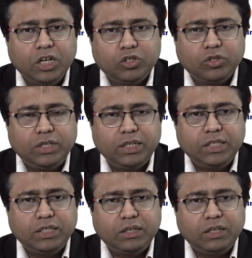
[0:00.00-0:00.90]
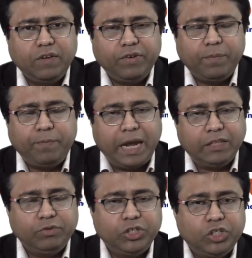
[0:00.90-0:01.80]
So there is different
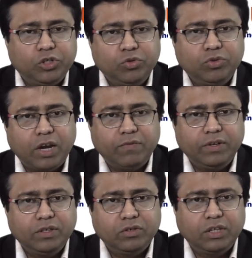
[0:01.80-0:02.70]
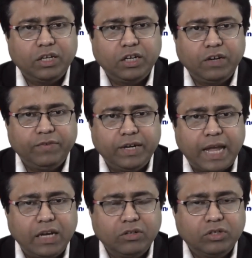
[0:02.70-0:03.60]
pathways to do that one. So there are different
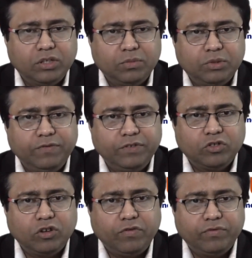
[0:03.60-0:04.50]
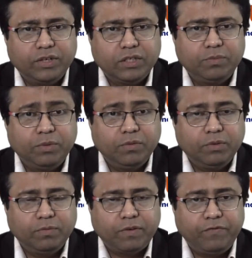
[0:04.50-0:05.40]
algorithms, different softwares. Many of
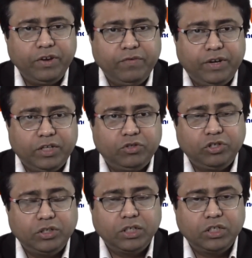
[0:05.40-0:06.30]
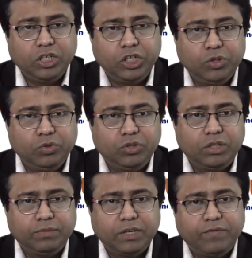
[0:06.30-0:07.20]
them are freeware, so you can actually use
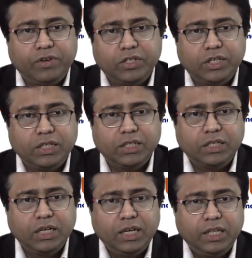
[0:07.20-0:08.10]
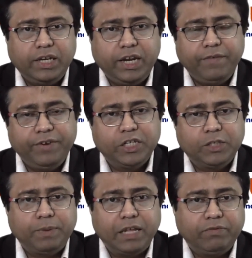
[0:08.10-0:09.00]
them. Say for instance, the David's
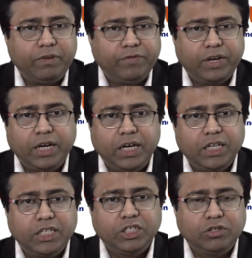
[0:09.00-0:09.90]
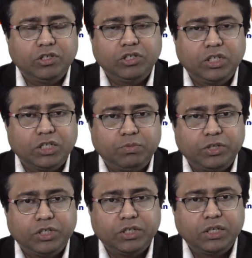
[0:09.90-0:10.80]
pathway for analysis of the gene
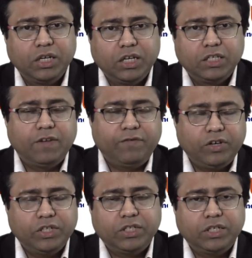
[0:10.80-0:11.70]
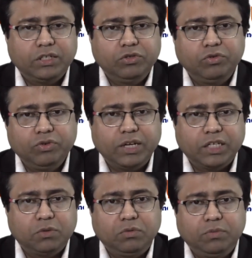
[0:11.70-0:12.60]
expression. Say for instance, you do an
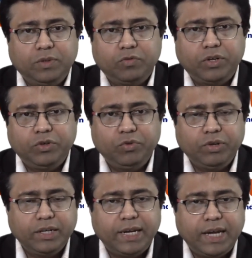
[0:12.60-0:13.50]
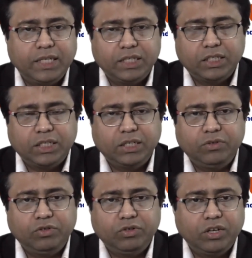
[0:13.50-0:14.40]
experiment where you took a cancerous cell,
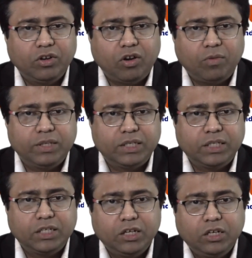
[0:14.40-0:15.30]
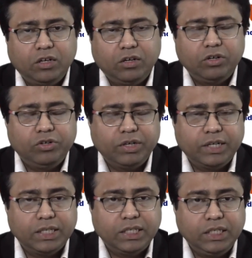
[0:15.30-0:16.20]
you took a normal cells, or you took a
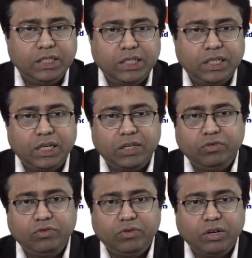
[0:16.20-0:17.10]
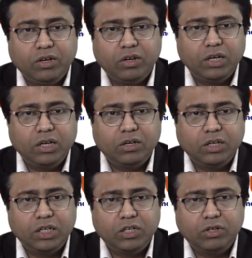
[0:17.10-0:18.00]
disease cell and you can
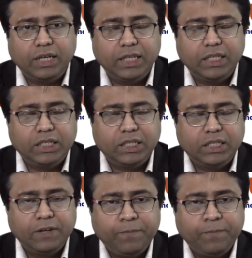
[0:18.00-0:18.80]
control healthy cells.